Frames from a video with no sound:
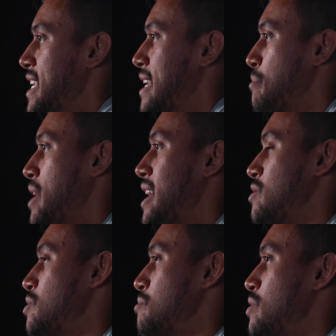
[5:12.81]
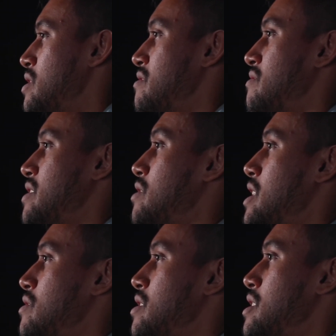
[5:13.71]
to get back to a point that felt
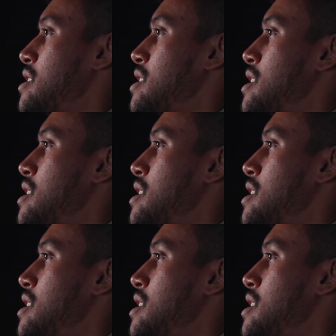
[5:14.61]
healthy.